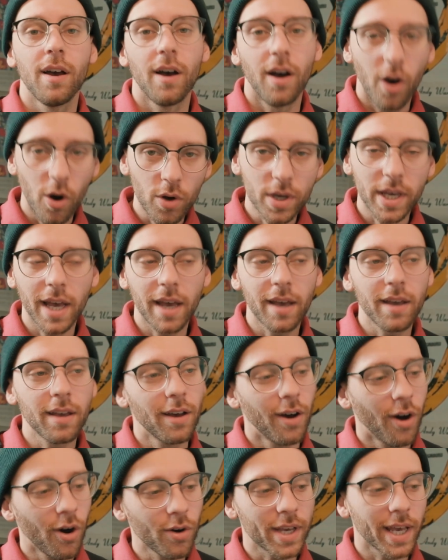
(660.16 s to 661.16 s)

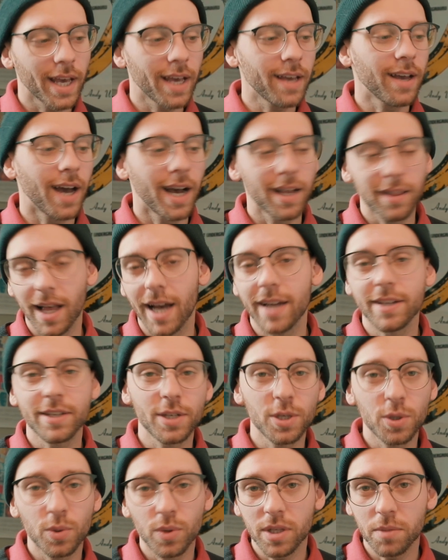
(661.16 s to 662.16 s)
Okay, I lied to
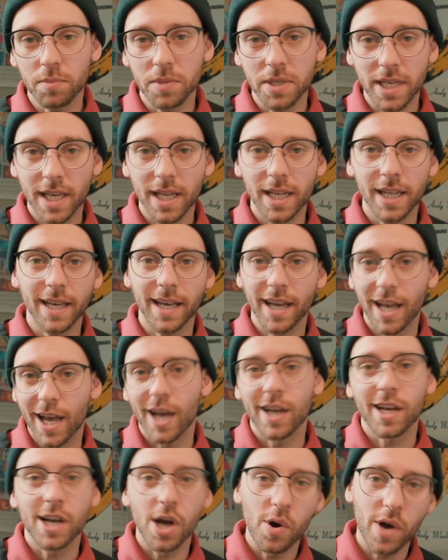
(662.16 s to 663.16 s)
you in the beginning.
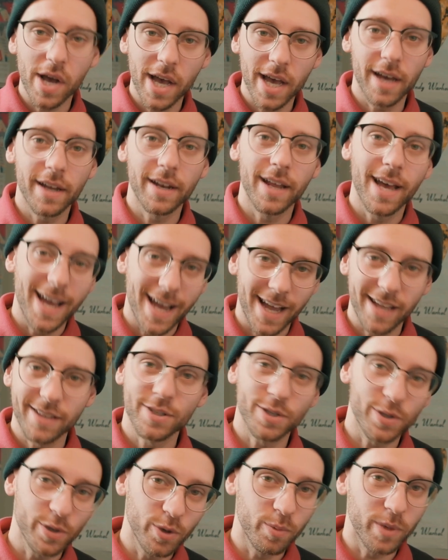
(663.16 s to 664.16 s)
Go ahead and
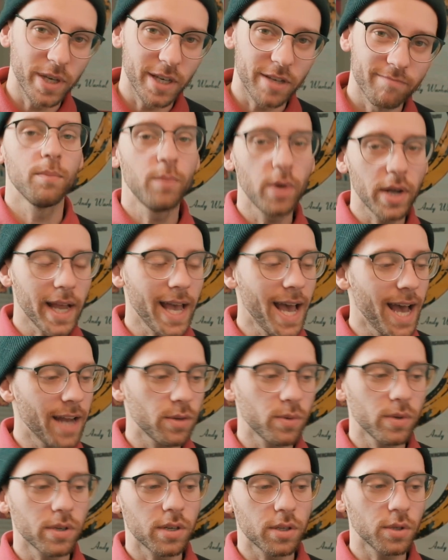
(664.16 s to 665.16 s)
sue me. But I had
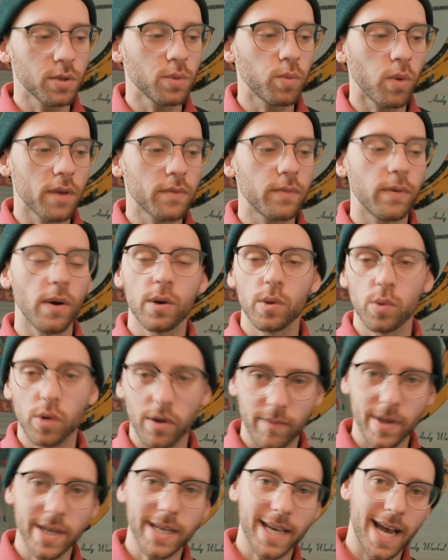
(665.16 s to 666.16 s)
to include one photo
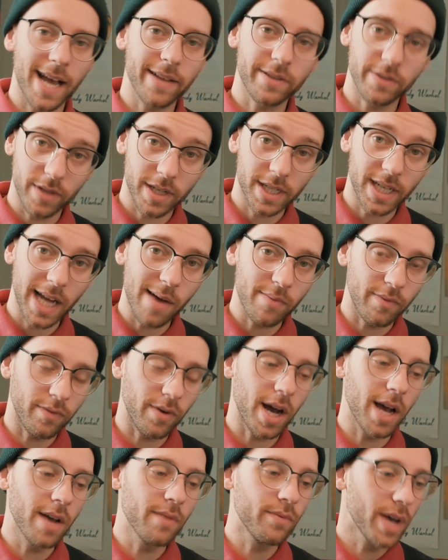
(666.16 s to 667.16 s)
of my cats in the top
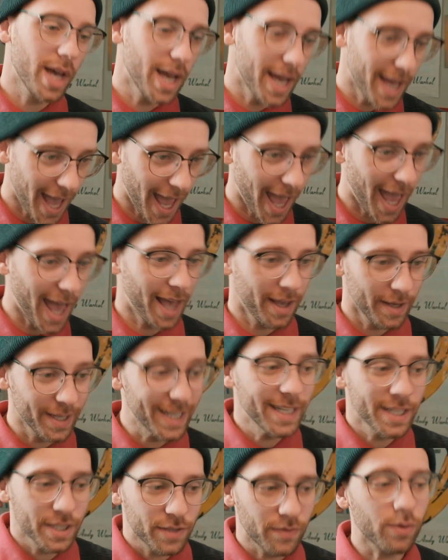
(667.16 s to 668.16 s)
5,
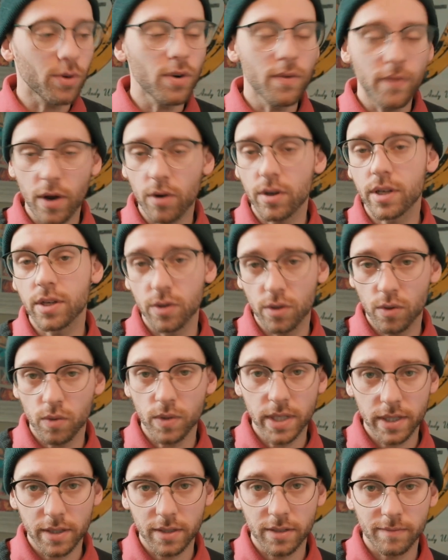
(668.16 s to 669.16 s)
and it's for a very good
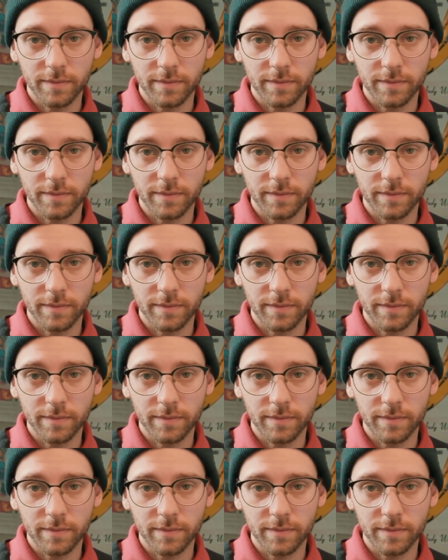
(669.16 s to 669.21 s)
reason.